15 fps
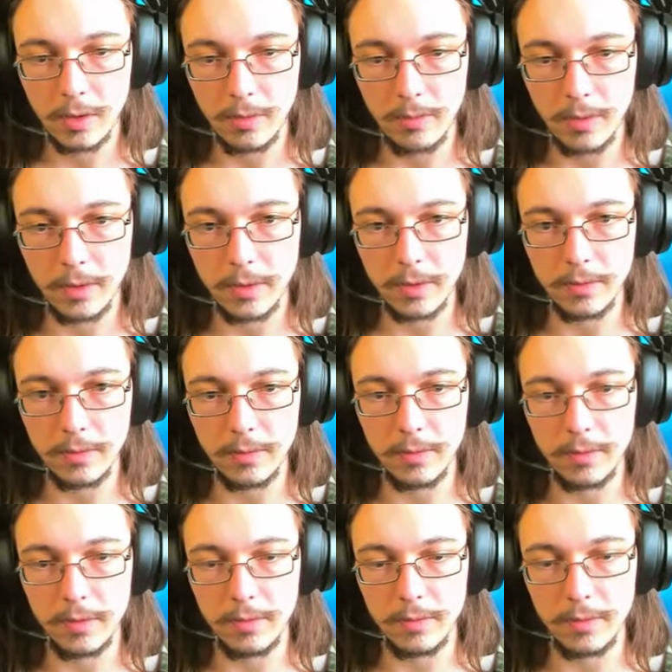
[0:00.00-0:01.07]
Well, don't uh,
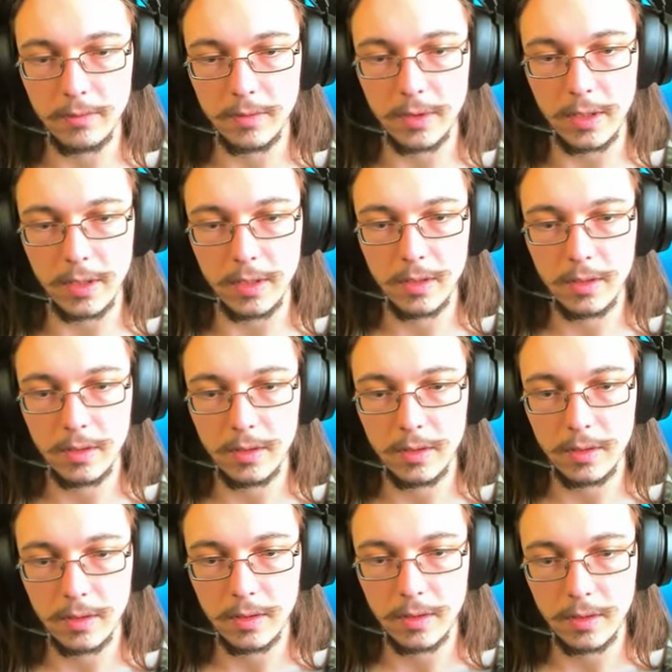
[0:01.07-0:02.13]
don't don't die.
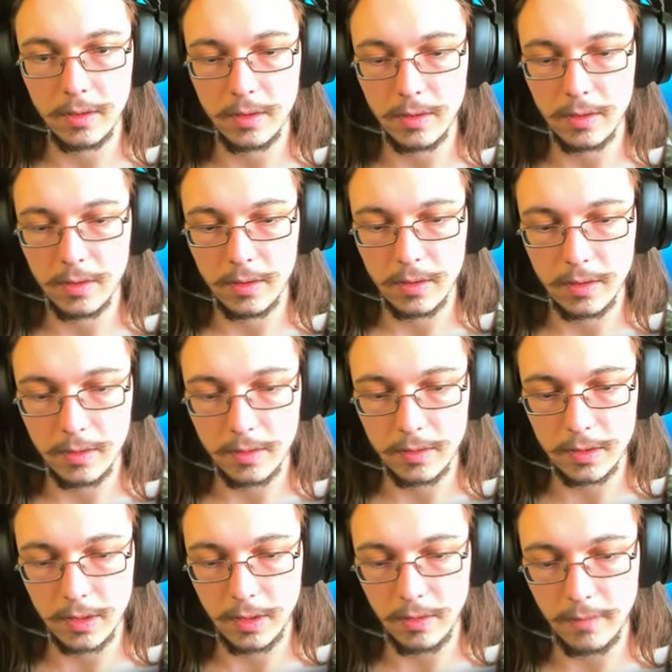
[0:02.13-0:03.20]

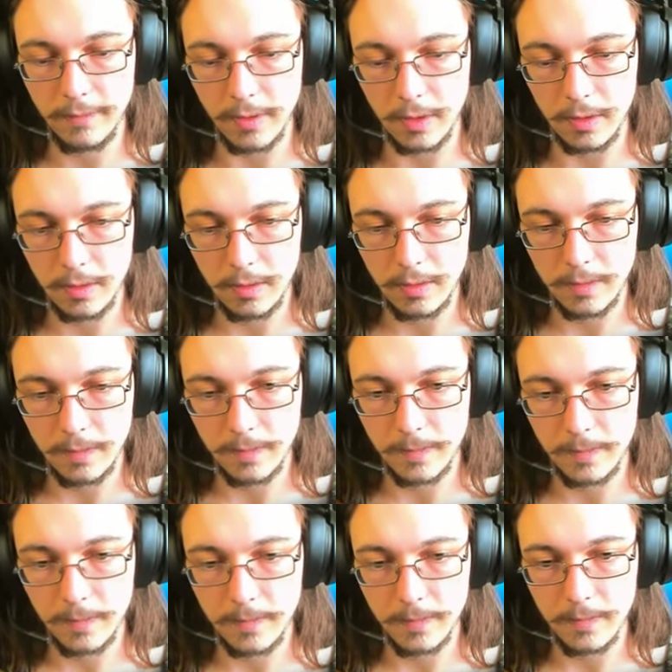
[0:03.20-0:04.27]
See, you're fine.
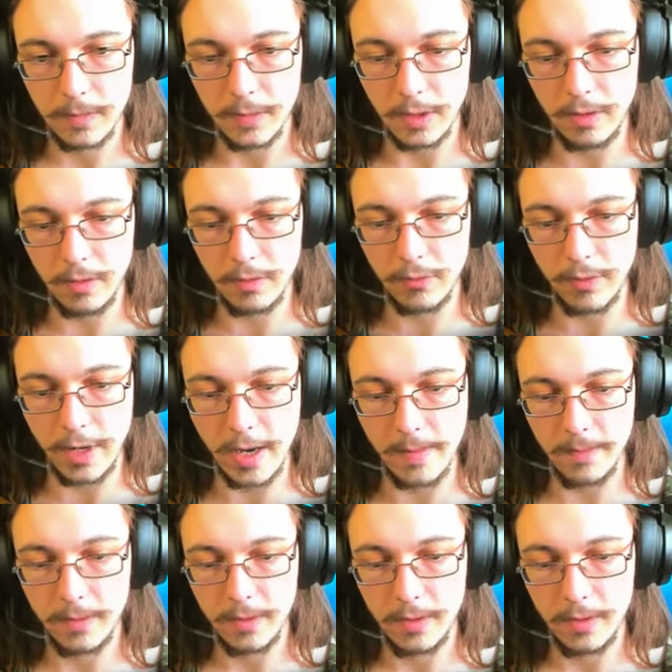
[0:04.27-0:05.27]
Oh crap!